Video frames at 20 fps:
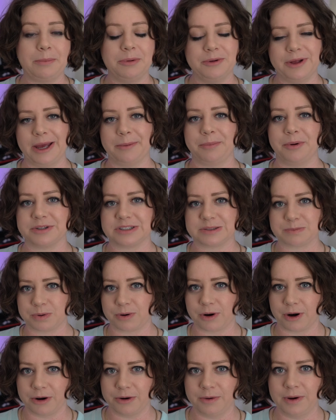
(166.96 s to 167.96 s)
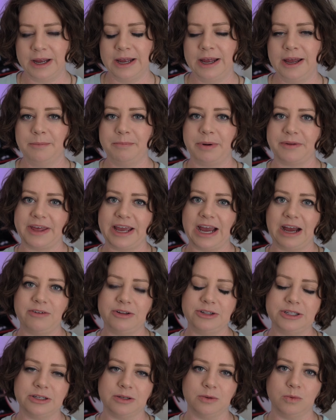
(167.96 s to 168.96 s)
Apple AirPods Pro, but they have
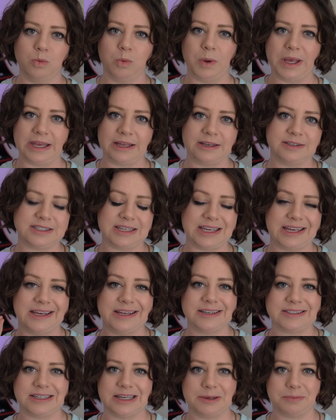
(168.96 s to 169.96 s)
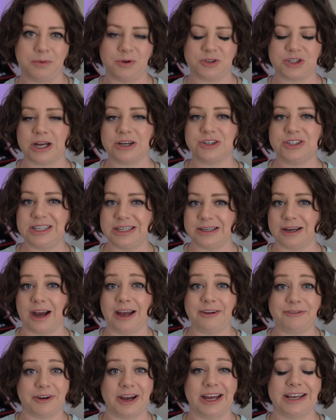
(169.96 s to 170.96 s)
a little winged ear tip, which actually
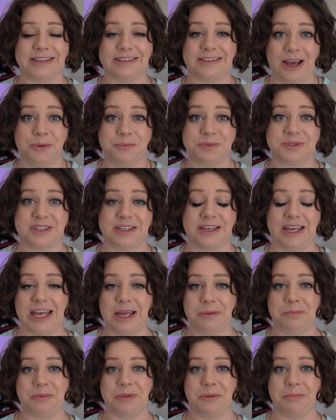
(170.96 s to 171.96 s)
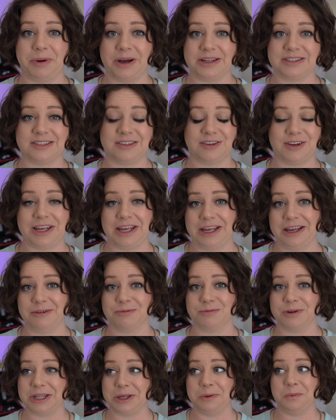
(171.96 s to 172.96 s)
I find helps to keep the buds in your ear
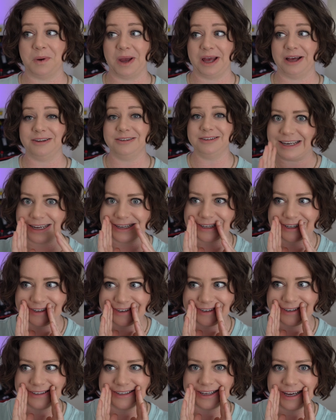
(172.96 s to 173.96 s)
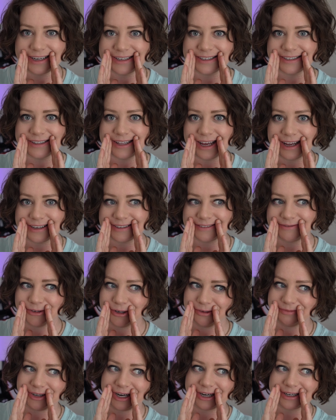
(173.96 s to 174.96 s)
really well. I kind of liked that
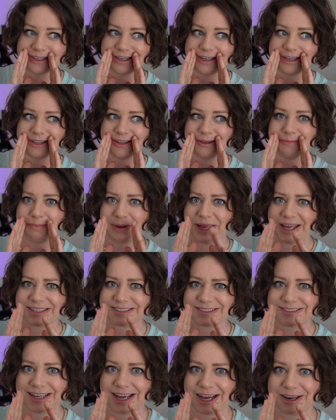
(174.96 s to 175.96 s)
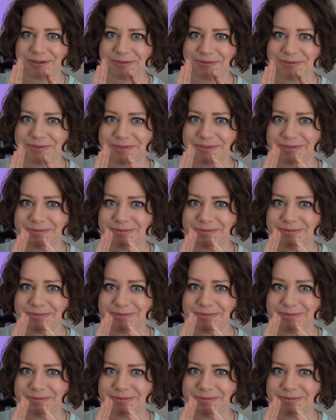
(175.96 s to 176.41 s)
form factor the best out of